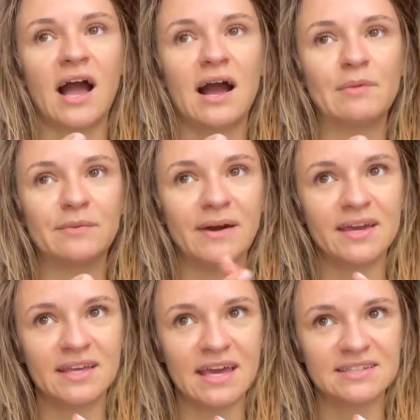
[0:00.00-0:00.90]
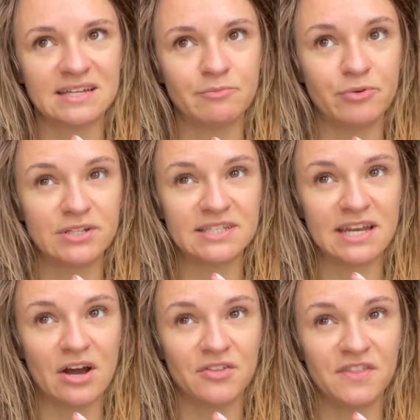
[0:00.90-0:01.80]
In my case, I printed
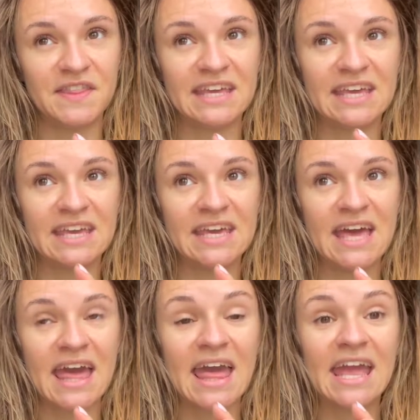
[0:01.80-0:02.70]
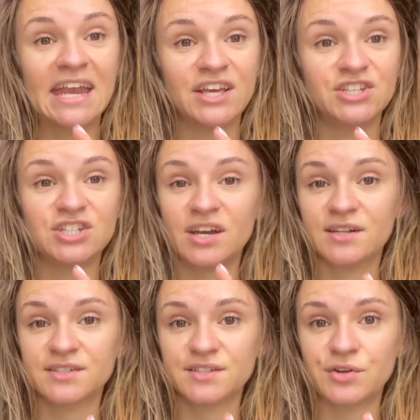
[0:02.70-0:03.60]
out the
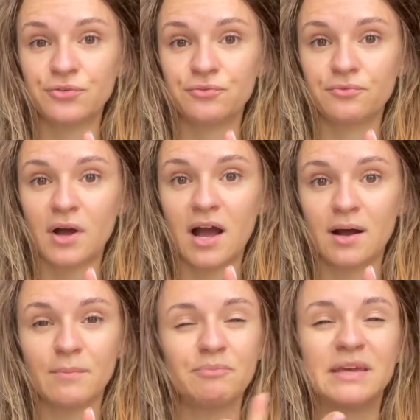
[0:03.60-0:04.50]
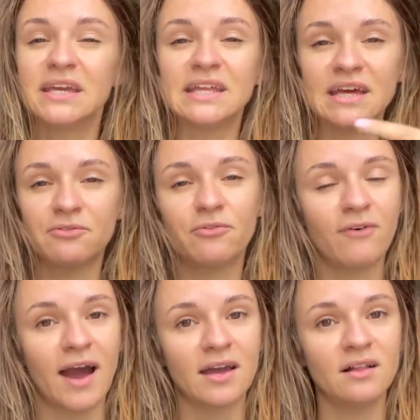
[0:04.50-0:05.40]
NHS PDF
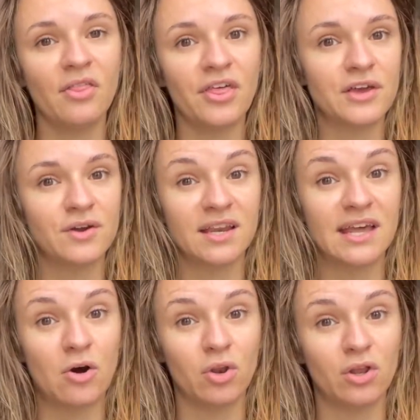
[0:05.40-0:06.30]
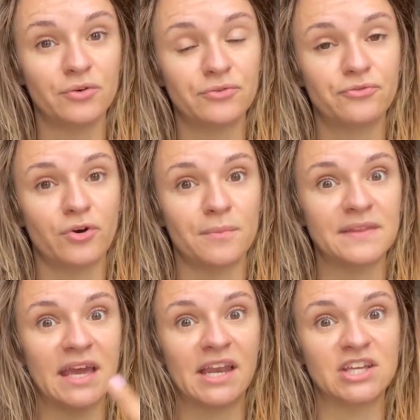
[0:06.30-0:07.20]
file that you can download from
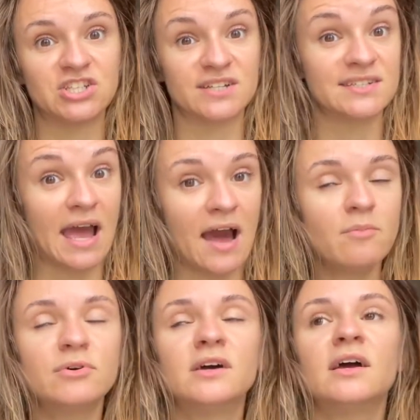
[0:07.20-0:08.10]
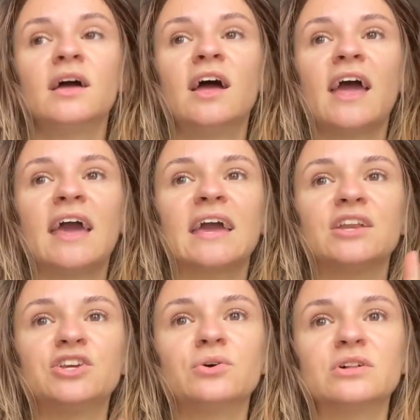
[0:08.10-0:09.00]
the NHS app.
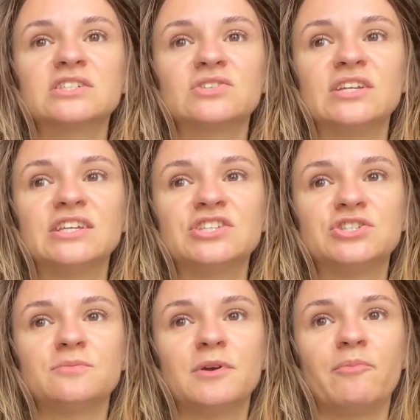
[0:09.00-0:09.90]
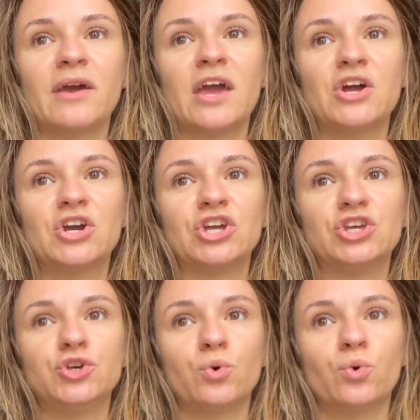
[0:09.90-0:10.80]
And you also need to prepare
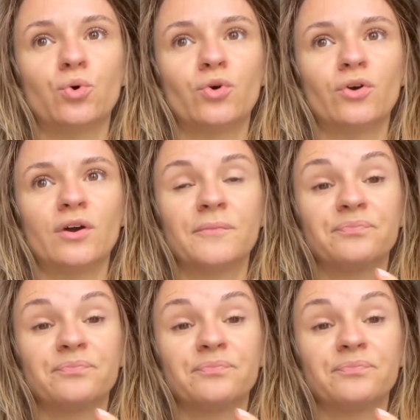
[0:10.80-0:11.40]
your